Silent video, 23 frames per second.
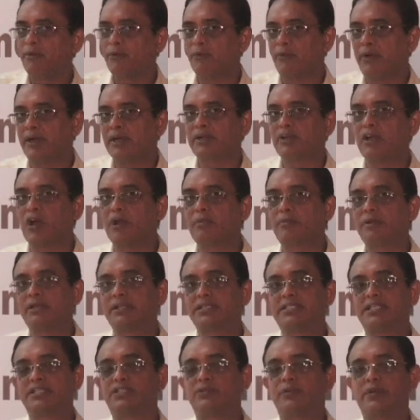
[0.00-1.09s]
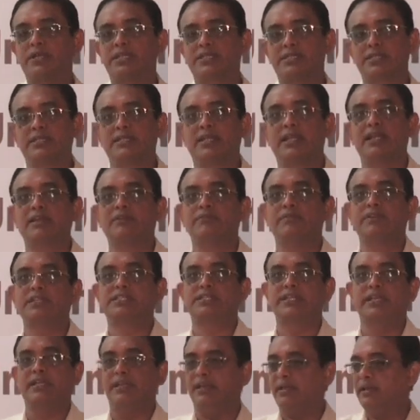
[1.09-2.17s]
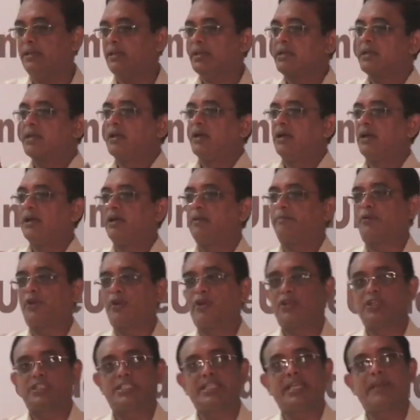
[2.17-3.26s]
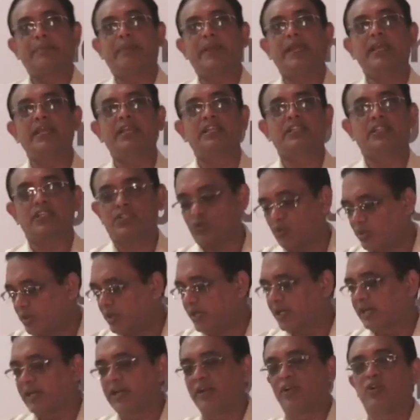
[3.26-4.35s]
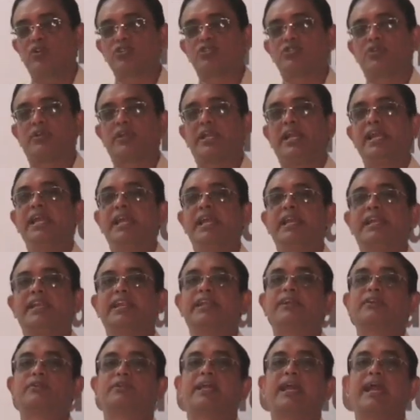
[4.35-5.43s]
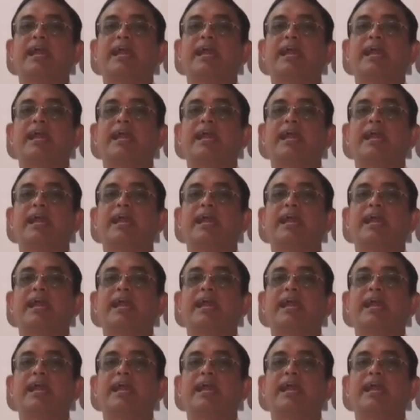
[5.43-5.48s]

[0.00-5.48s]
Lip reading: One common situation that we see producing pain in the shoulder and also radiating to the